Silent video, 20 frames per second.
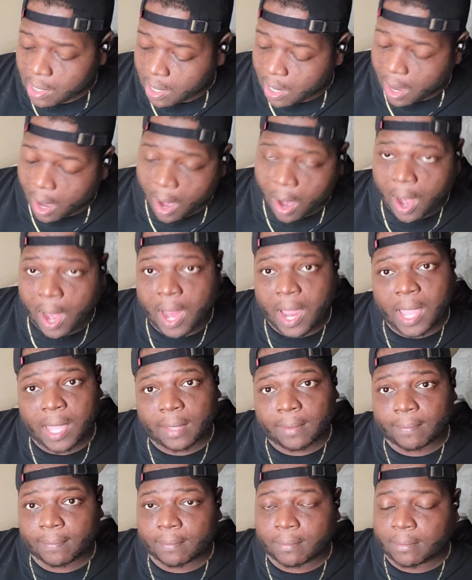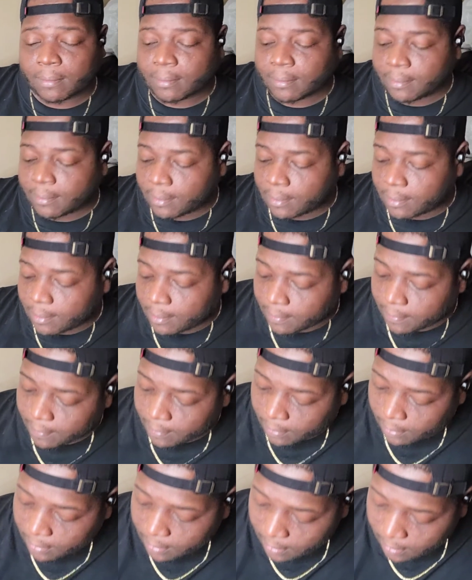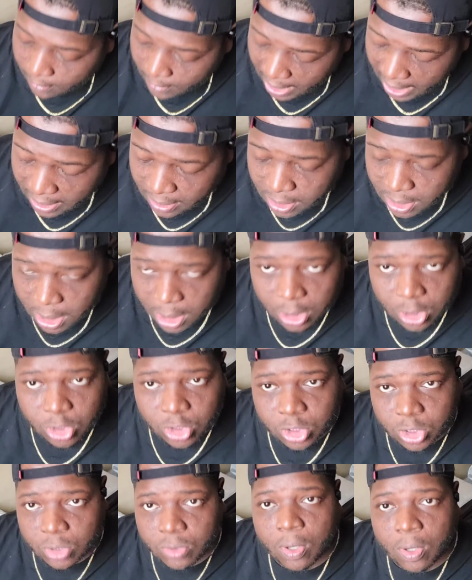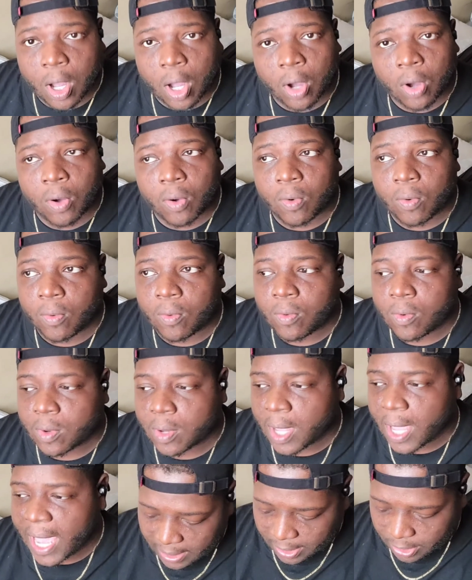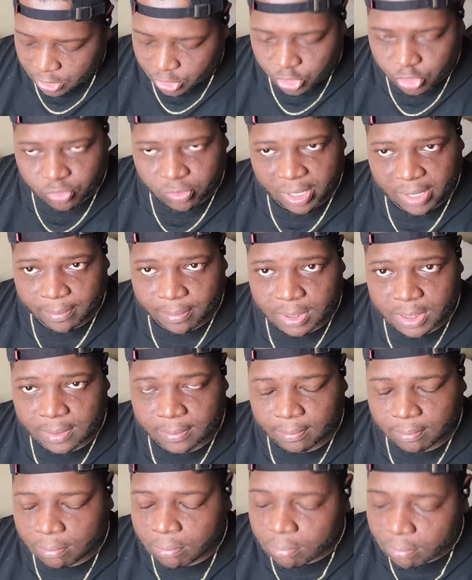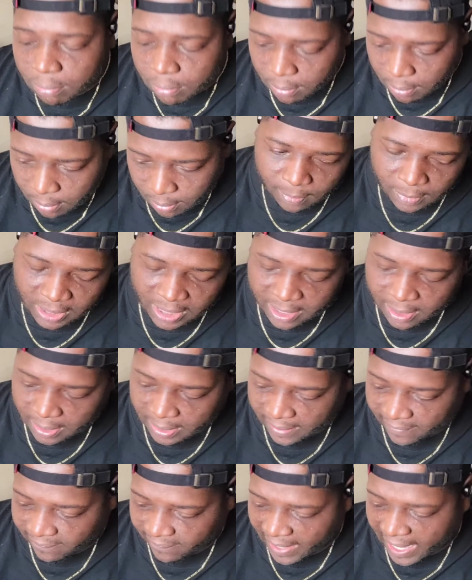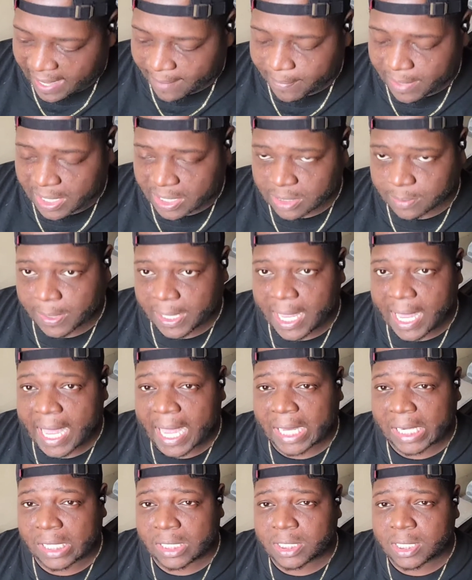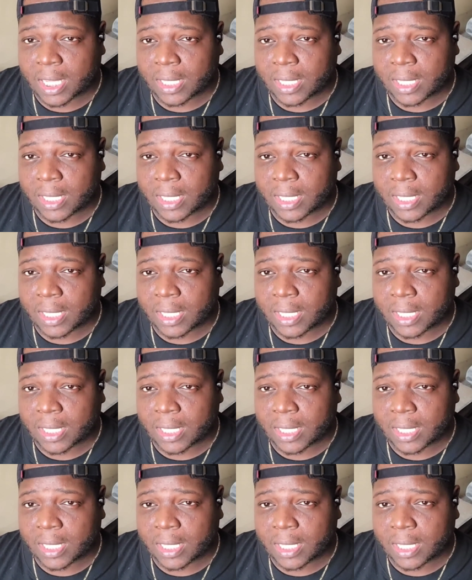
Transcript: Alright. I took 2 whole strips, literally 5 minutes behind each